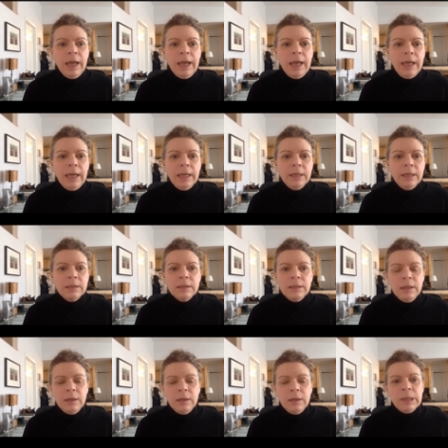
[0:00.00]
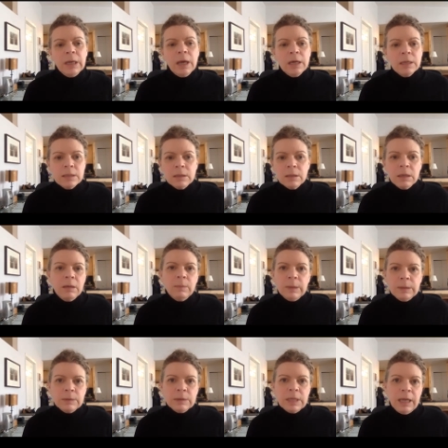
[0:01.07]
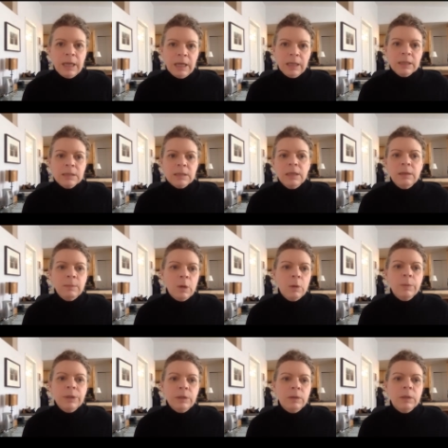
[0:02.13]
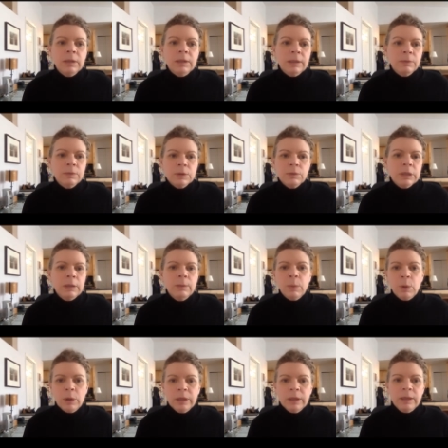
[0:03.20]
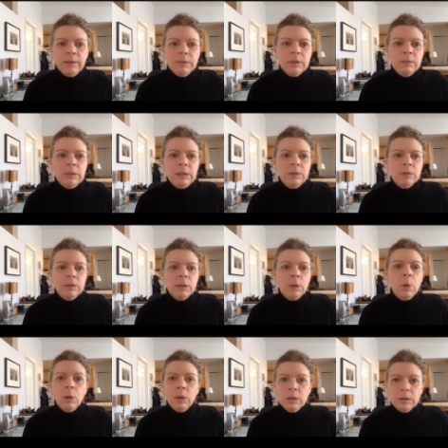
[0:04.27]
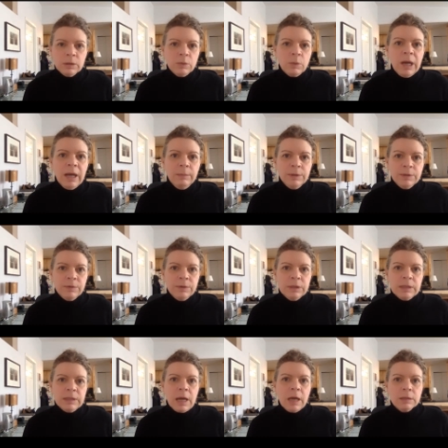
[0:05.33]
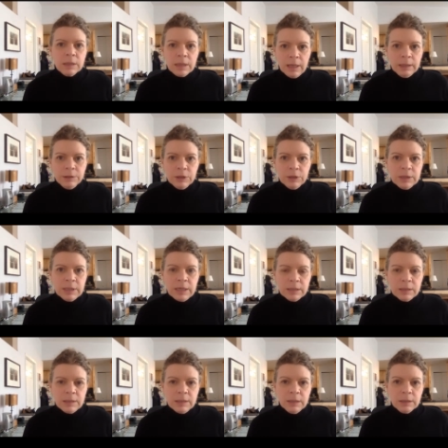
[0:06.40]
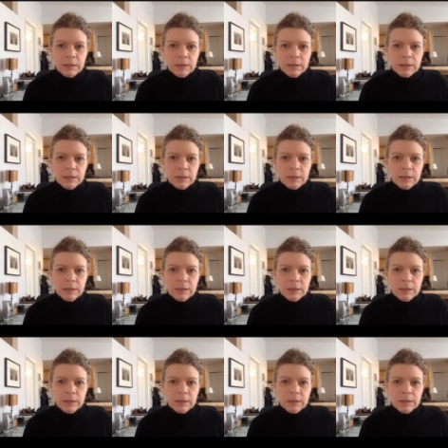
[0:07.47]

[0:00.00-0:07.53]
And, because they're going to be taking this on the mobile unit, that was really important them to be using oral swabs for toxicology testing.